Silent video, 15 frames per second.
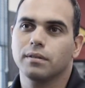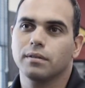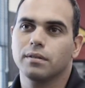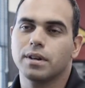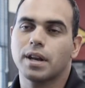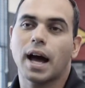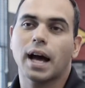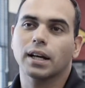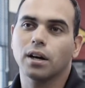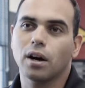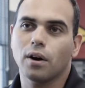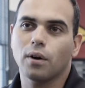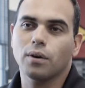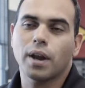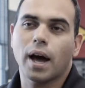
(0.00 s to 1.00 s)

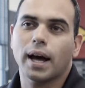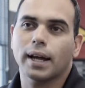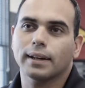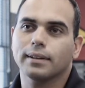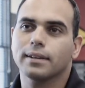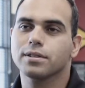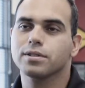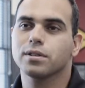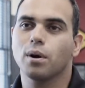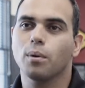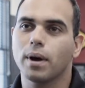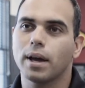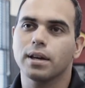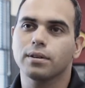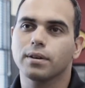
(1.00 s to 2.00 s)
there's no
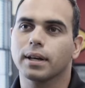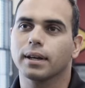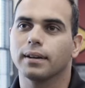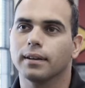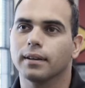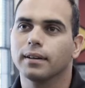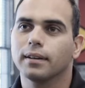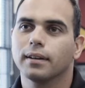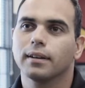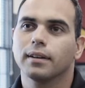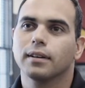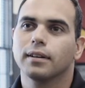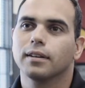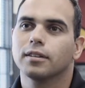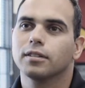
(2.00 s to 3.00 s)
way you can
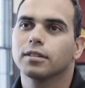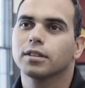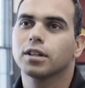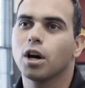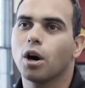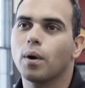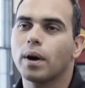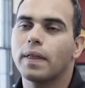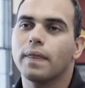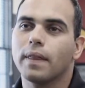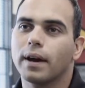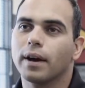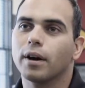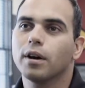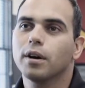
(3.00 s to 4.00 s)
go in
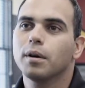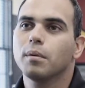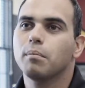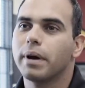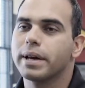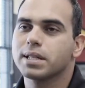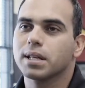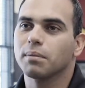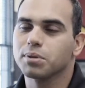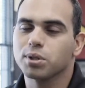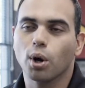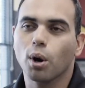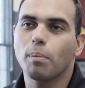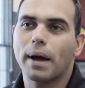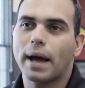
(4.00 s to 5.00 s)
there, mess up
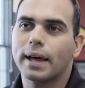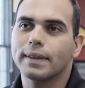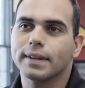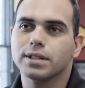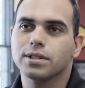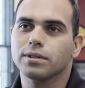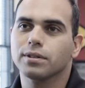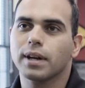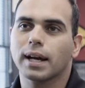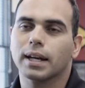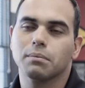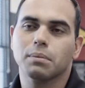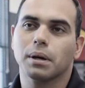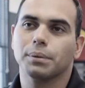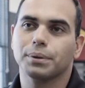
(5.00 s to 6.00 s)
so bad that you're not going
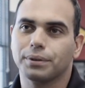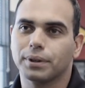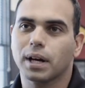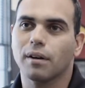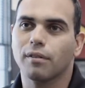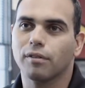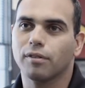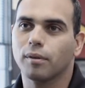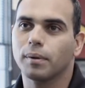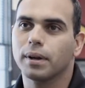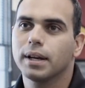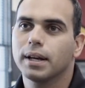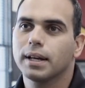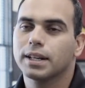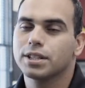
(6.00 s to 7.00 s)
to be able to recover from it,
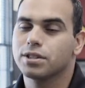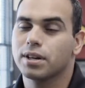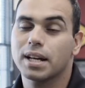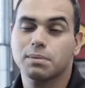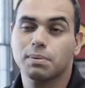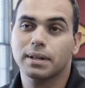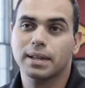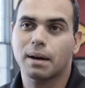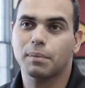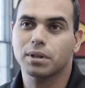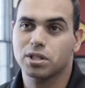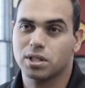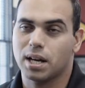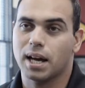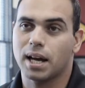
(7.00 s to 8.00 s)
because you're not that
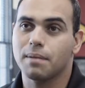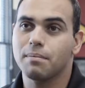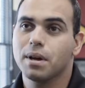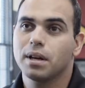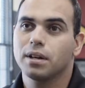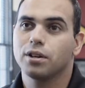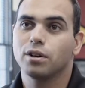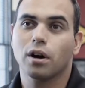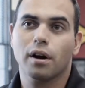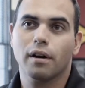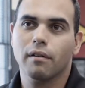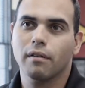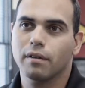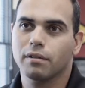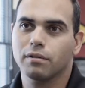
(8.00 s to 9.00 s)
much time. You
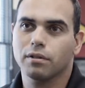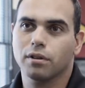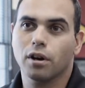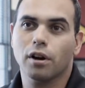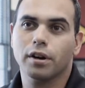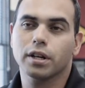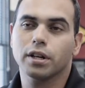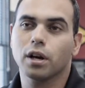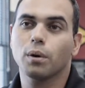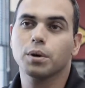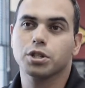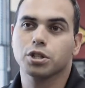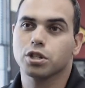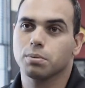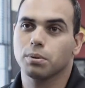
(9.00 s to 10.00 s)
already know
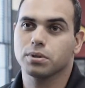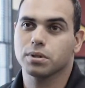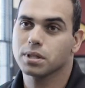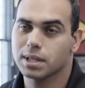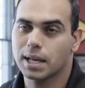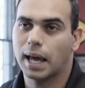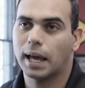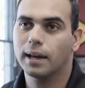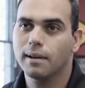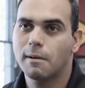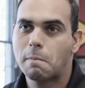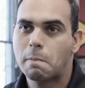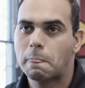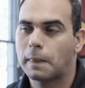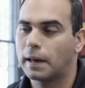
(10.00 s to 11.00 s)
what you're supposed to say.
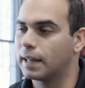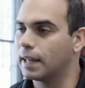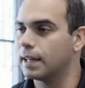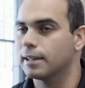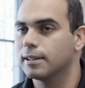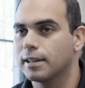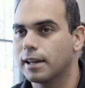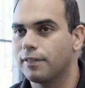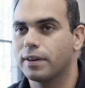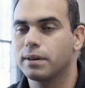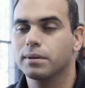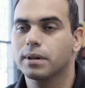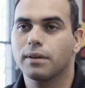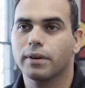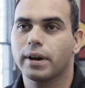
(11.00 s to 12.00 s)
Again, if
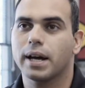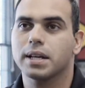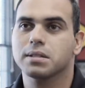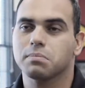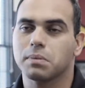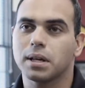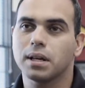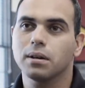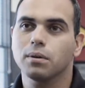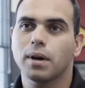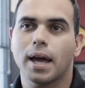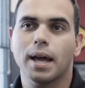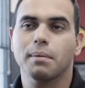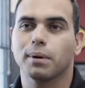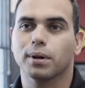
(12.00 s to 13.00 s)
anyone ever asks me,
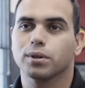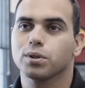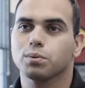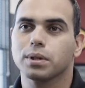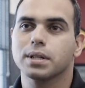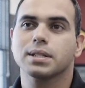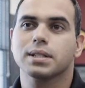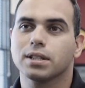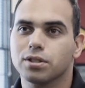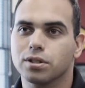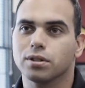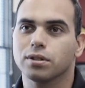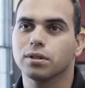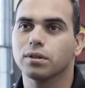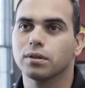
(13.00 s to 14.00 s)
hey Marcos, what is it that
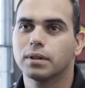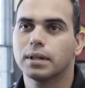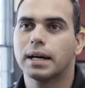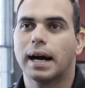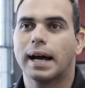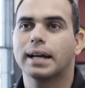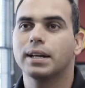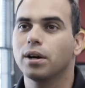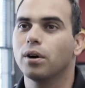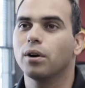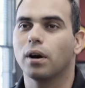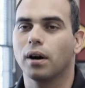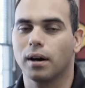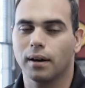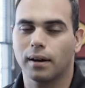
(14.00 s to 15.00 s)
you do? I
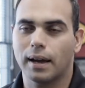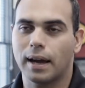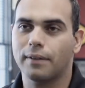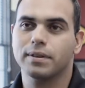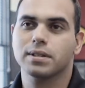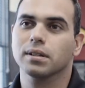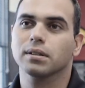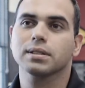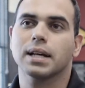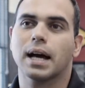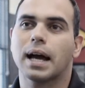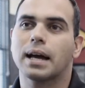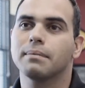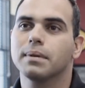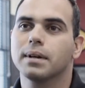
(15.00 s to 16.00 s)
know every single
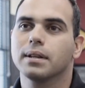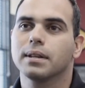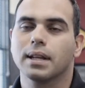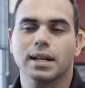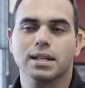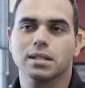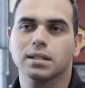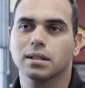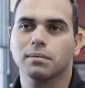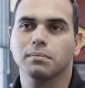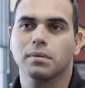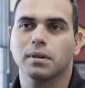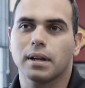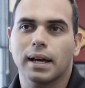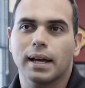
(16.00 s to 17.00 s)
time that I just let
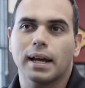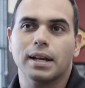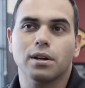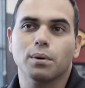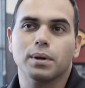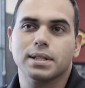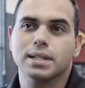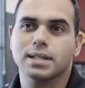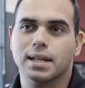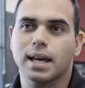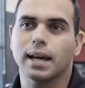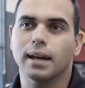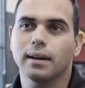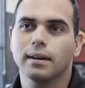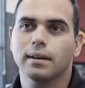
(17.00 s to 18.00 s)
them, I know what to
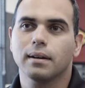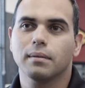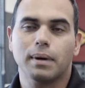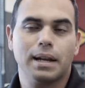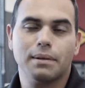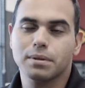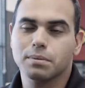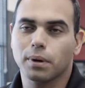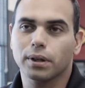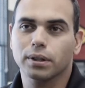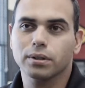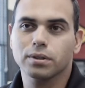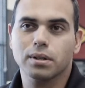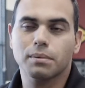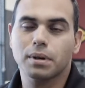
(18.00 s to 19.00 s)
say. My name is
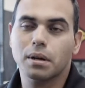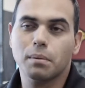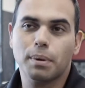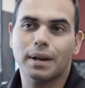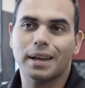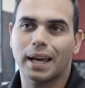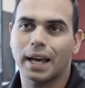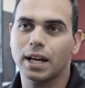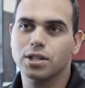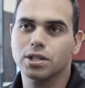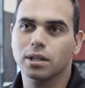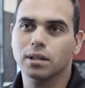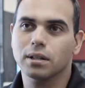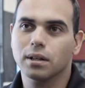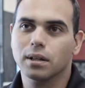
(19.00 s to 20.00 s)
Marcos. I'm an independent
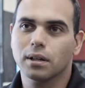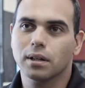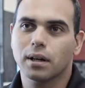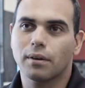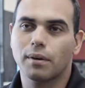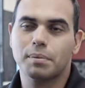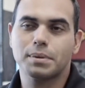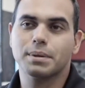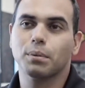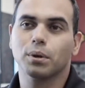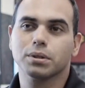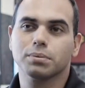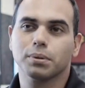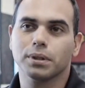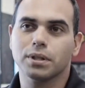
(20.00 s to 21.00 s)
agent. I represent
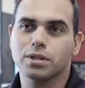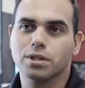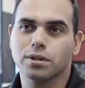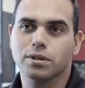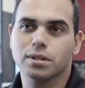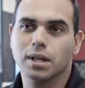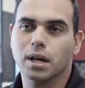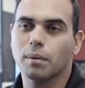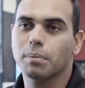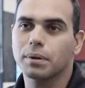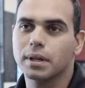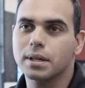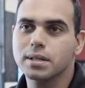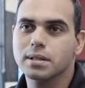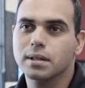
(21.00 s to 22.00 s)
multiple insurance
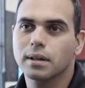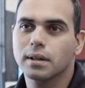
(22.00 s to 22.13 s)
companies.